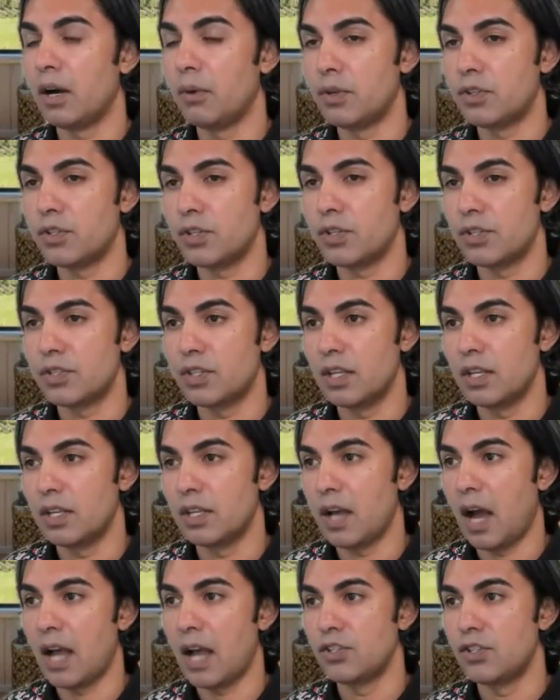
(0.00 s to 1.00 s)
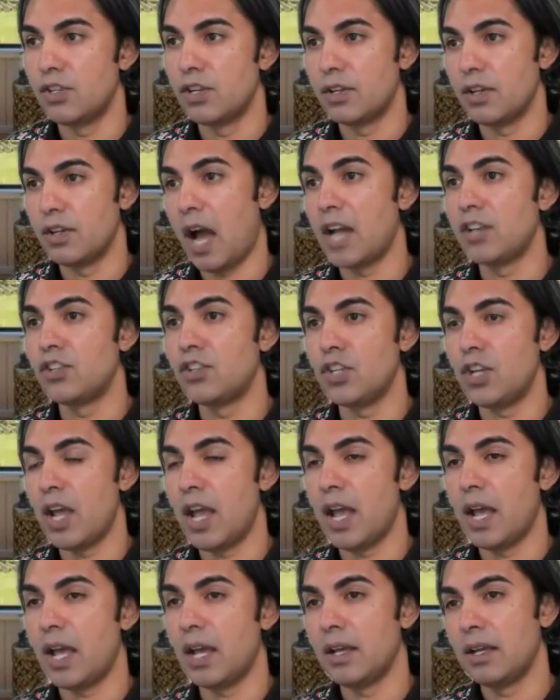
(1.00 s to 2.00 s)
which is the
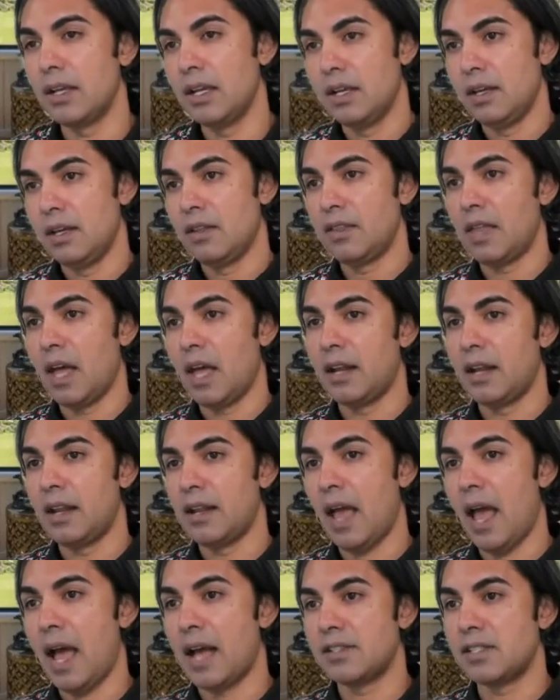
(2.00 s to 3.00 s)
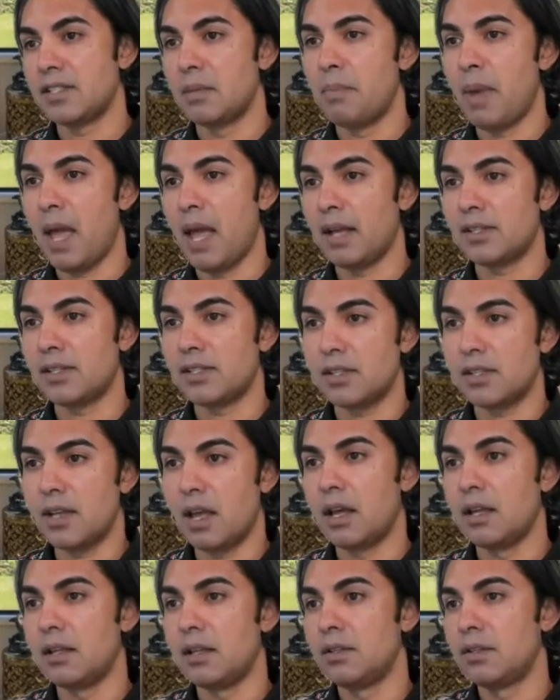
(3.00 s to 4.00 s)
IGA that has the bank
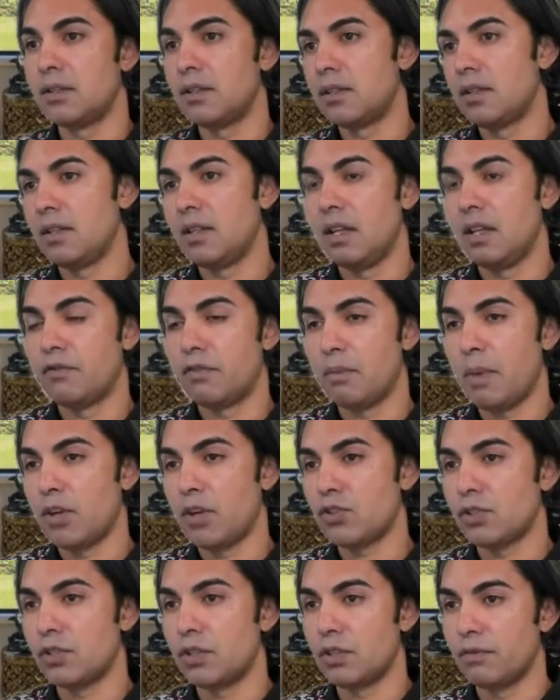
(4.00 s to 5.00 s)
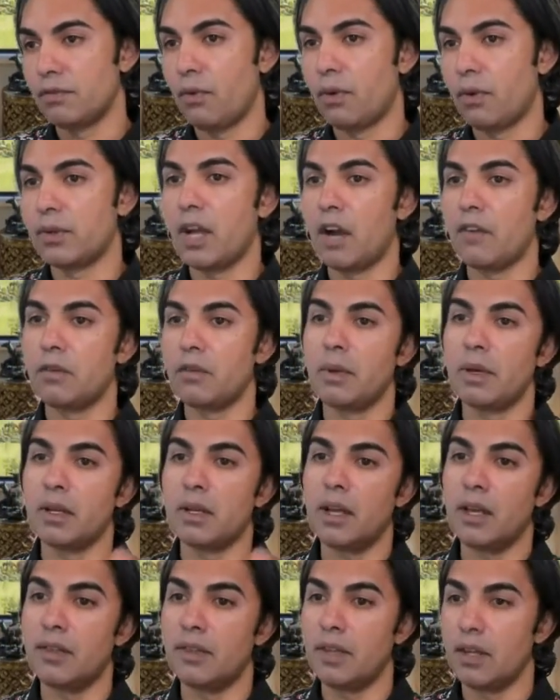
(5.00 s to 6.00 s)
send the information to the foreign
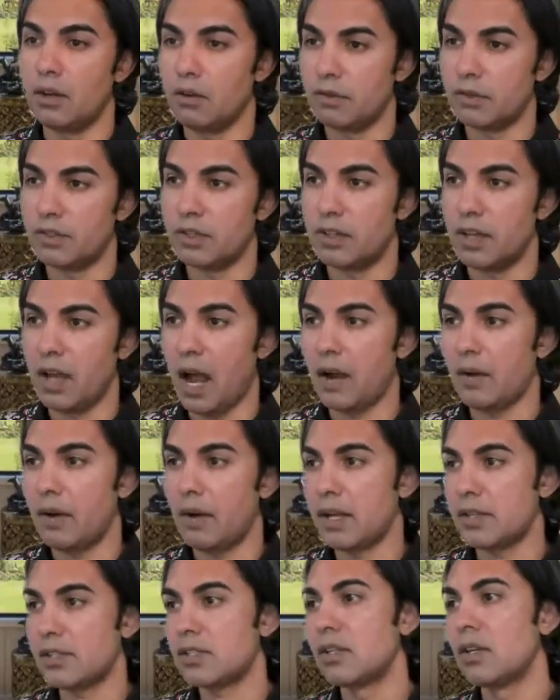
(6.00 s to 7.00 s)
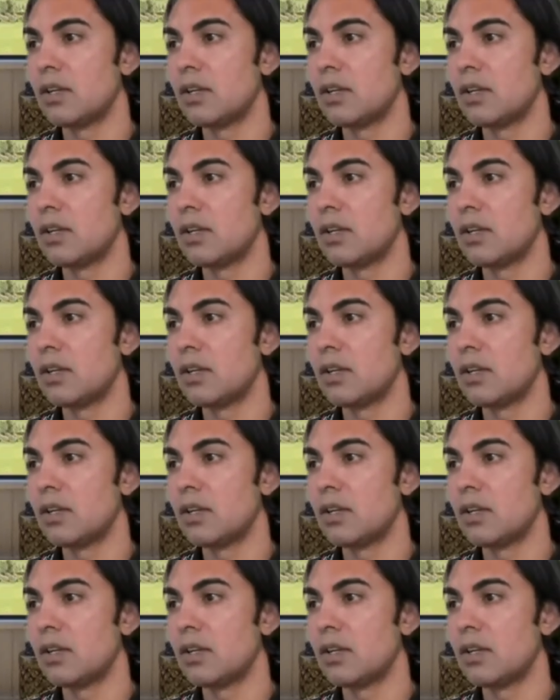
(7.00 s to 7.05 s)
government and then over to the IRS,